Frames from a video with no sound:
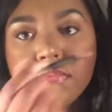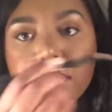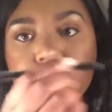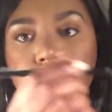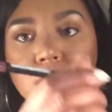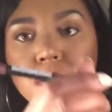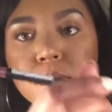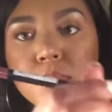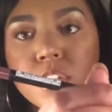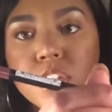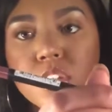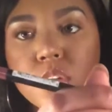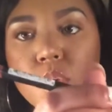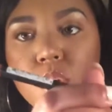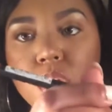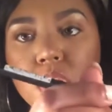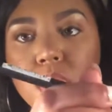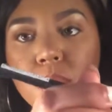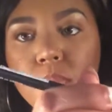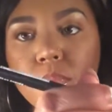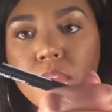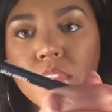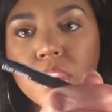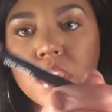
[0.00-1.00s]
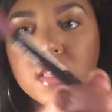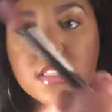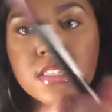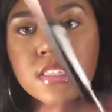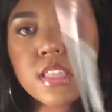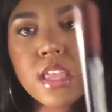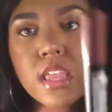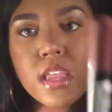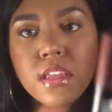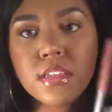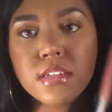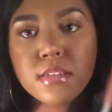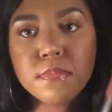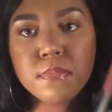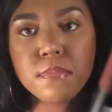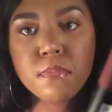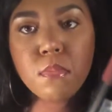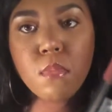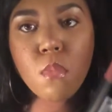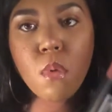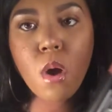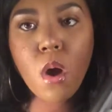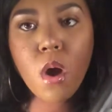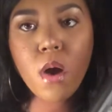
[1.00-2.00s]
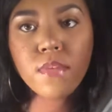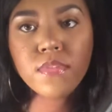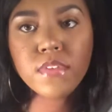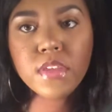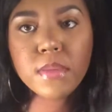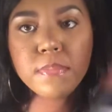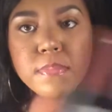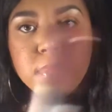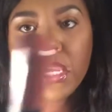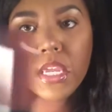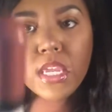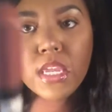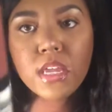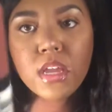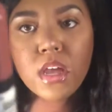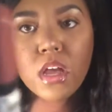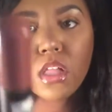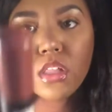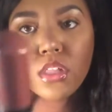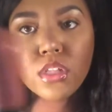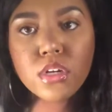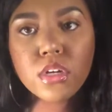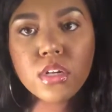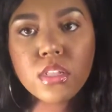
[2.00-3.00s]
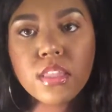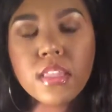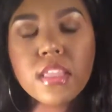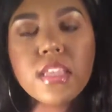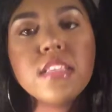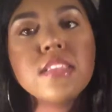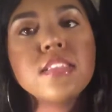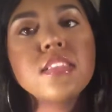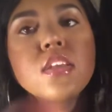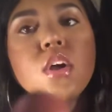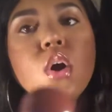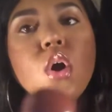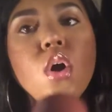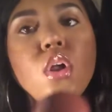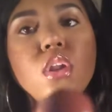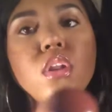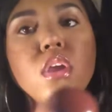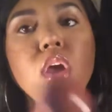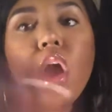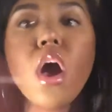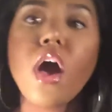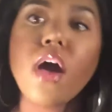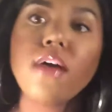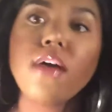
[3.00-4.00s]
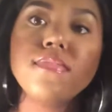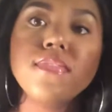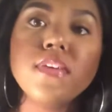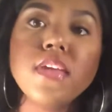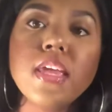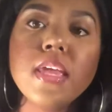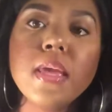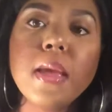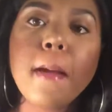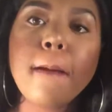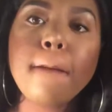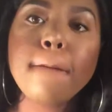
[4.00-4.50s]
I'm just going in with this like mauve-y pink color that's called Coffee,